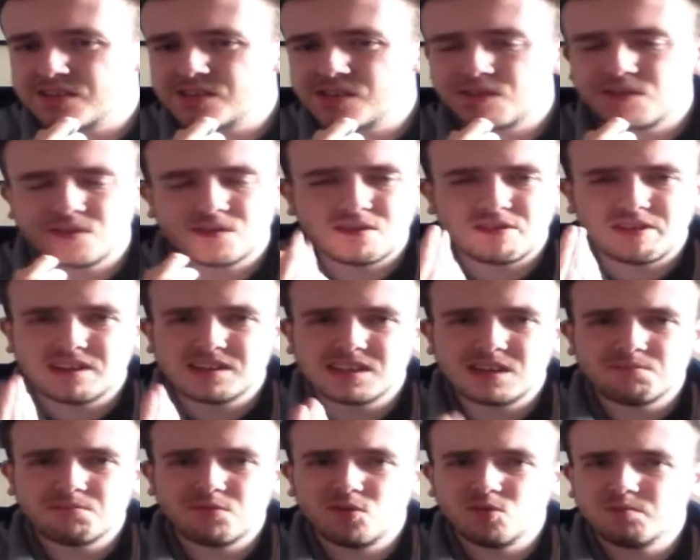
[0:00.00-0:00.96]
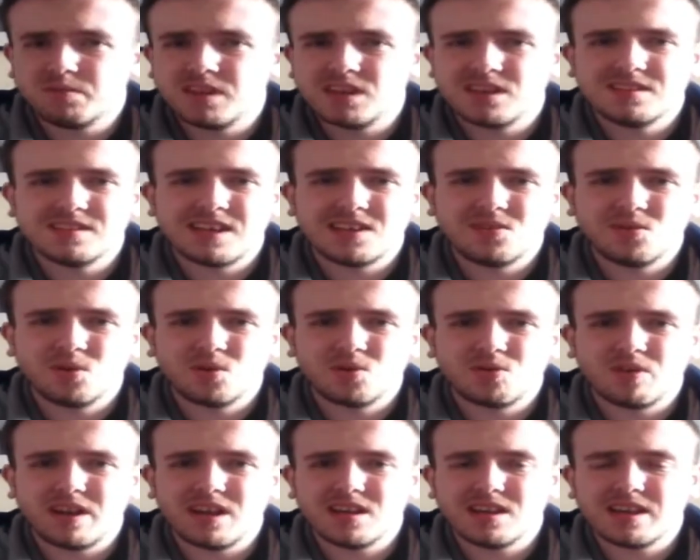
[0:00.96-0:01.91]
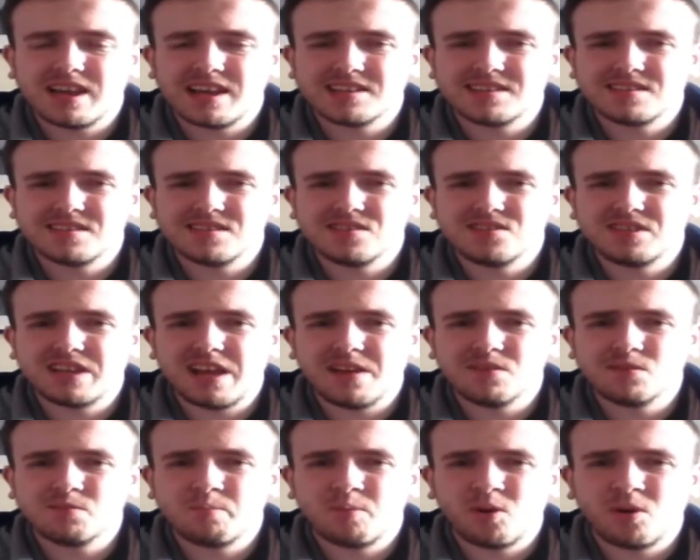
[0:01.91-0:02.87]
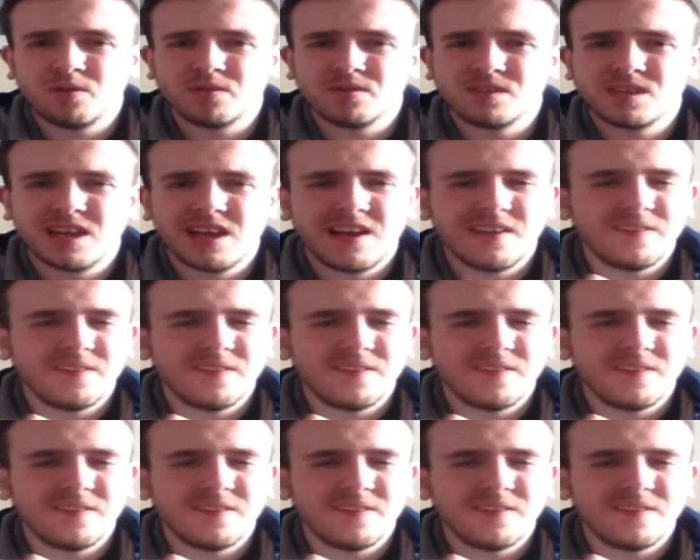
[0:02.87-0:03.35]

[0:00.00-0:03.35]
Another example being Daniel Craig cast as James Bond.